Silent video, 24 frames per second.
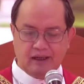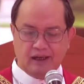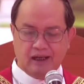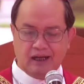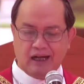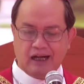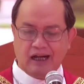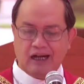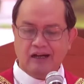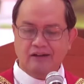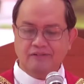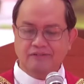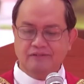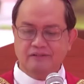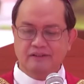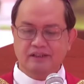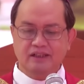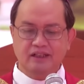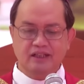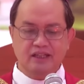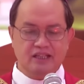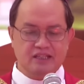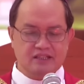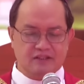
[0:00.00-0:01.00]
after
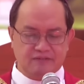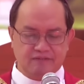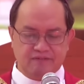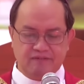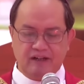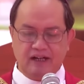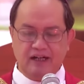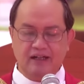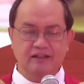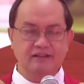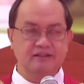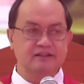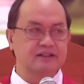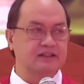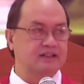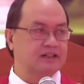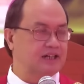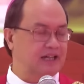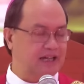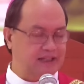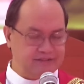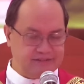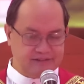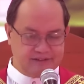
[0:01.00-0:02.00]
his father
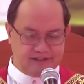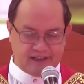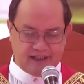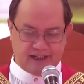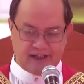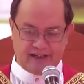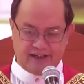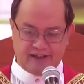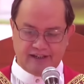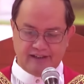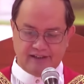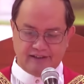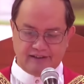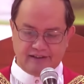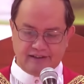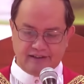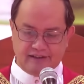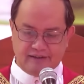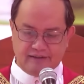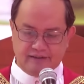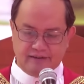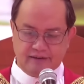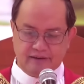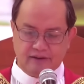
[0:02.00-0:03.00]
had died
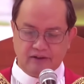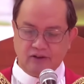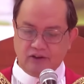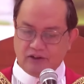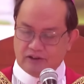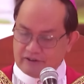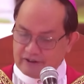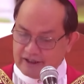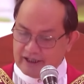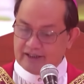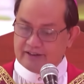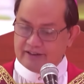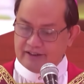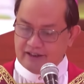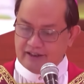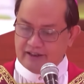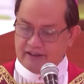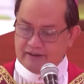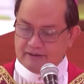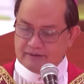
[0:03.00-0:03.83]
already,